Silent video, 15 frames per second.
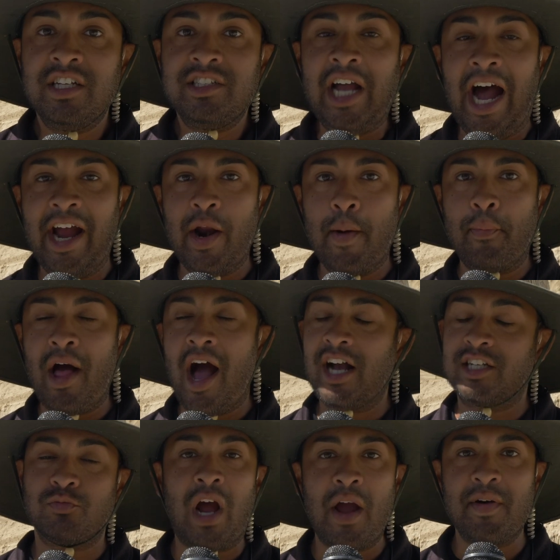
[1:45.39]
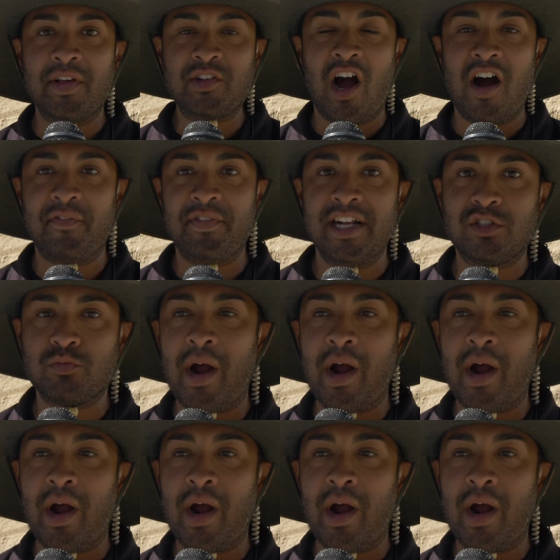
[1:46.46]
Tire Blocks, ride with confidence,